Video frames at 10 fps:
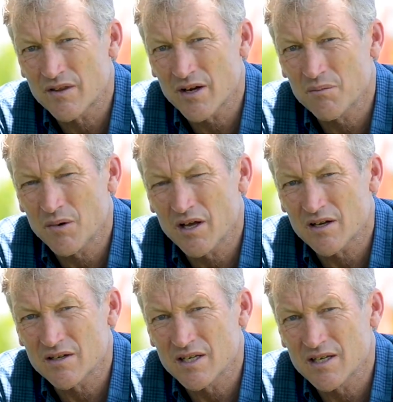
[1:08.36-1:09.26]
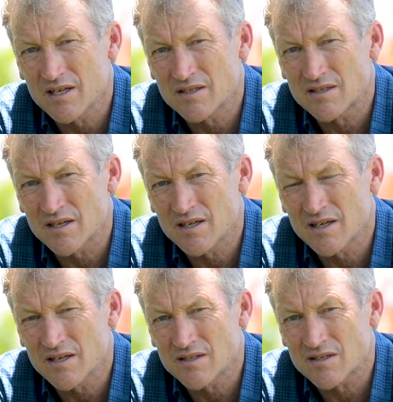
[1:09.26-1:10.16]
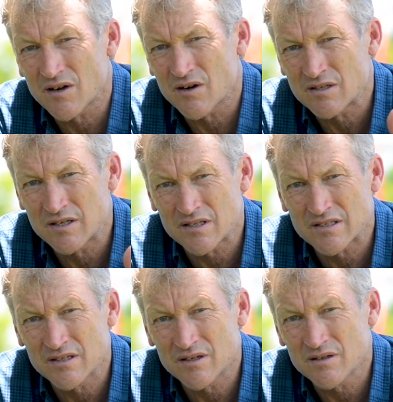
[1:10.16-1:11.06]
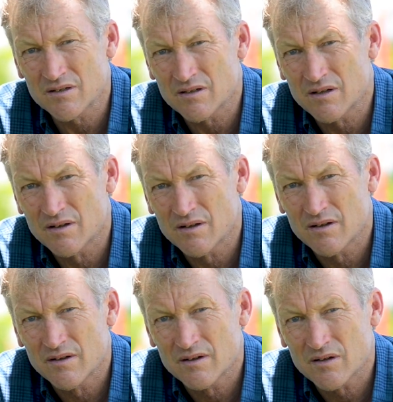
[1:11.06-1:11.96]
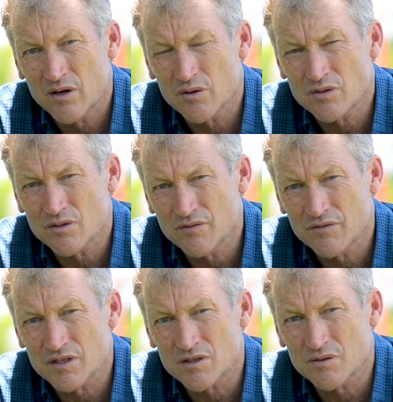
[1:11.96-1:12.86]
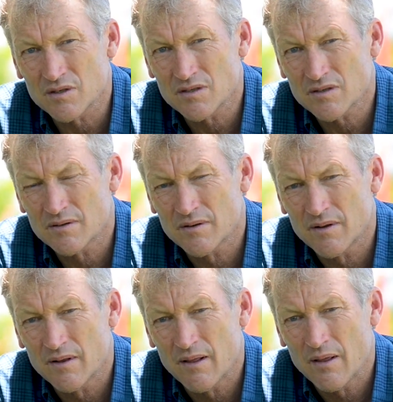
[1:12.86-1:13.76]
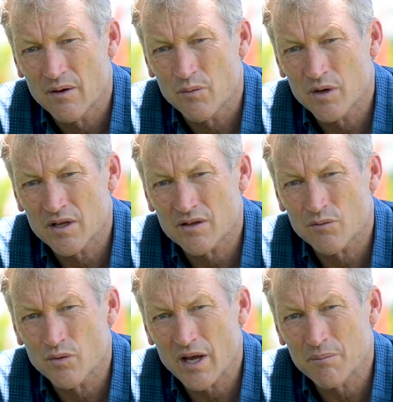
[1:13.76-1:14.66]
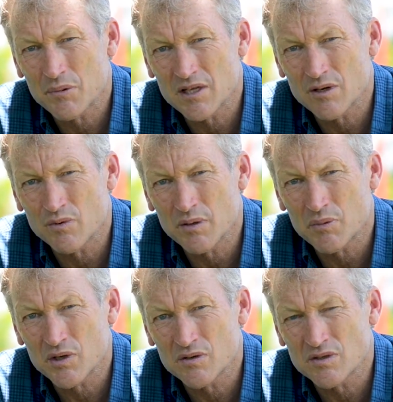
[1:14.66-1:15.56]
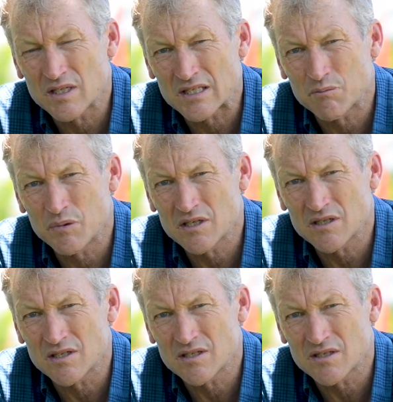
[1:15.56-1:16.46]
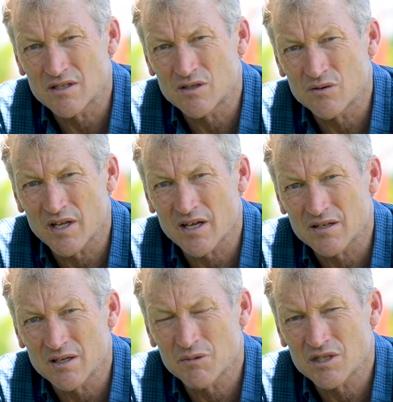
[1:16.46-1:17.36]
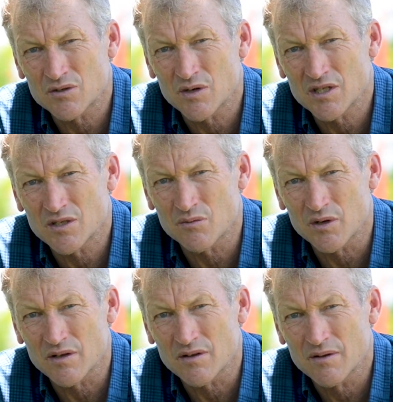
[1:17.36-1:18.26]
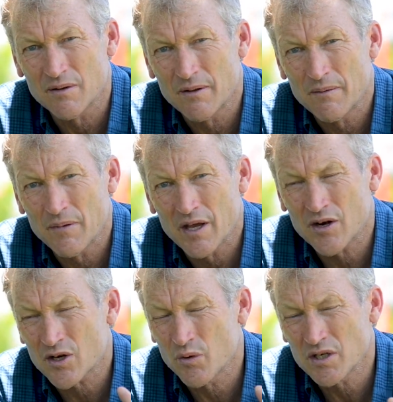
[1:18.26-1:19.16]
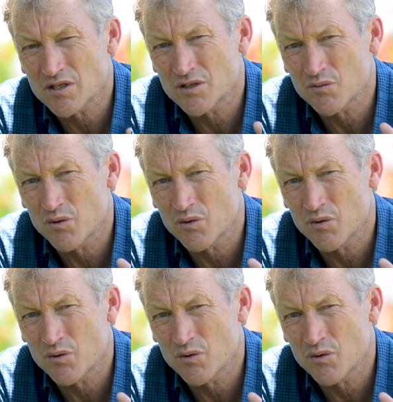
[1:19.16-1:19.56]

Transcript: their model needs is artisanal coastal fisheries with a rapidly reproducing species to do that demonstration with. And our question